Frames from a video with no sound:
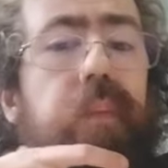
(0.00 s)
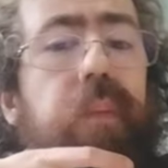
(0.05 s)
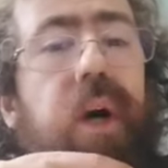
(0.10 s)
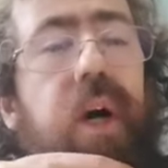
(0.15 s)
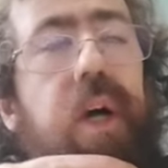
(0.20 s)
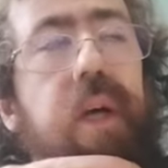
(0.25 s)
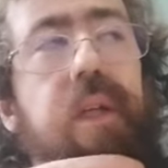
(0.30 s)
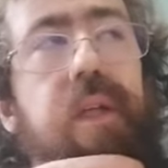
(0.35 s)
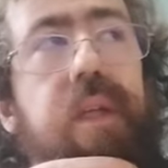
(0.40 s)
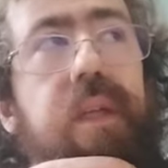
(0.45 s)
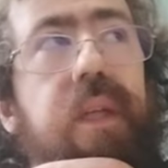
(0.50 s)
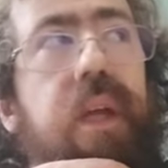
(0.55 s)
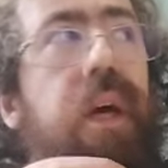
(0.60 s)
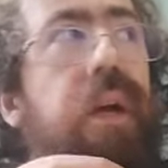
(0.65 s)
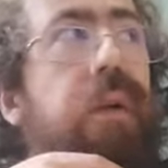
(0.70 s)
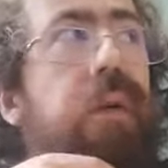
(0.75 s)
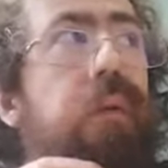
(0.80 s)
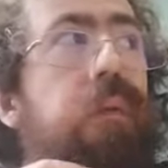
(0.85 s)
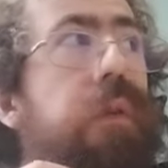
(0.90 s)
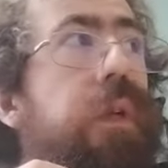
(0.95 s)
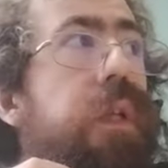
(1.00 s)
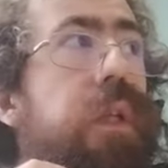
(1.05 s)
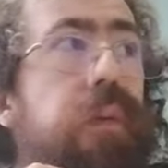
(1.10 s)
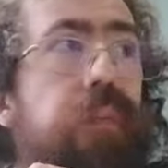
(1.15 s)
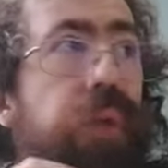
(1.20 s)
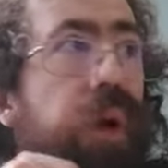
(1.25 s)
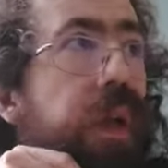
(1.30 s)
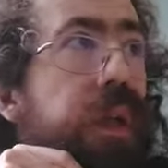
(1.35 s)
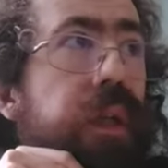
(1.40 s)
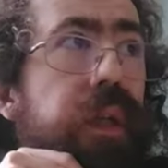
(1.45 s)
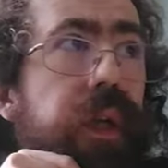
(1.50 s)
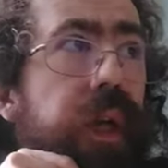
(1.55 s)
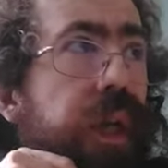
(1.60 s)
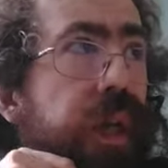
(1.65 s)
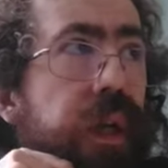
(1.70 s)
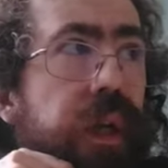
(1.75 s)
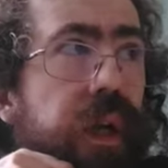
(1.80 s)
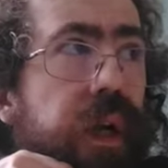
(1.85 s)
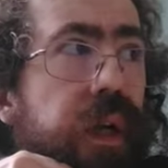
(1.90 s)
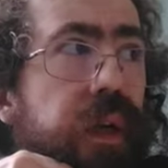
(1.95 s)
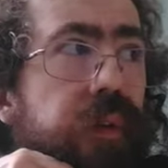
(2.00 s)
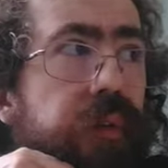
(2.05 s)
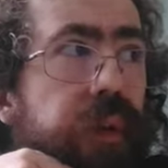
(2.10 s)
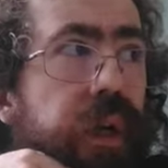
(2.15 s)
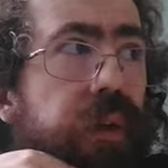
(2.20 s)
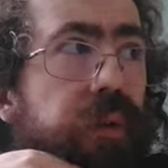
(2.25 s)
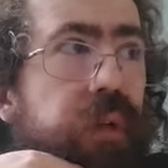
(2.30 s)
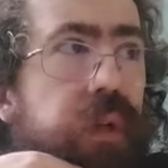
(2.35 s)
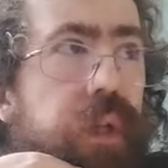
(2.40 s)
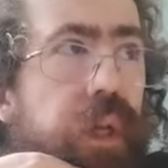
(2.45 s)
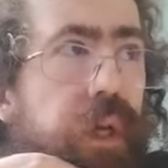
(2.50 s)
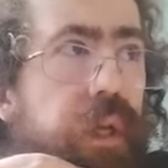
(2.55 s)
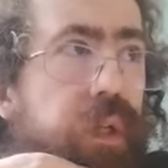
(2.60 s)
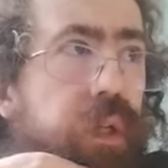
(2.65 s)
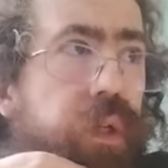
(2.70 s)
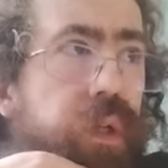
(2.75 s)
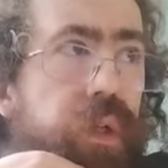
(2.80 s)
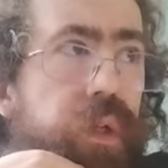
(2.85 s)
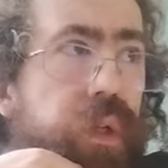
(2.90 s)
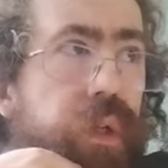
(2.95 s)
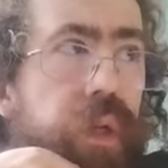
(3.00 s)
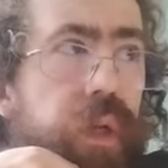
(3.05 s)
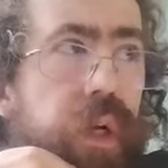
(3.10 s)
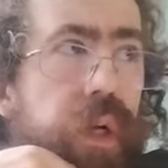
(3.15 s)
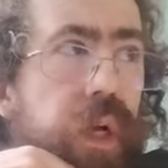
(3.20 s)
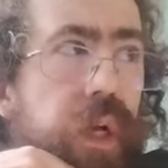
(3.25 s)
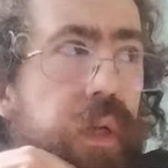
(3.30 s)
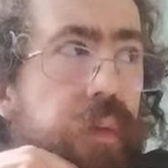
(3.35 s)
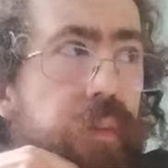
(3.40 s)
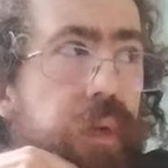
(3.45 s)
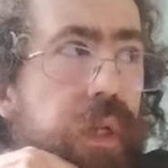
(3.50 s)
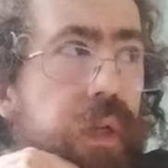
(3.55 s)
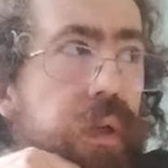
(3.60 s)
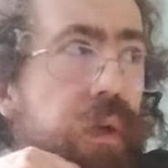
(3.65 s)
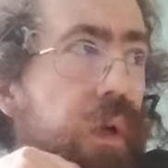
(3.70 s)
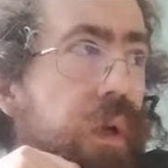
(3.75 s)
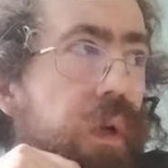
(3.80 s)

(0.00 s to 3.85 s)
But instead of expressing any kind of irritation that I'd been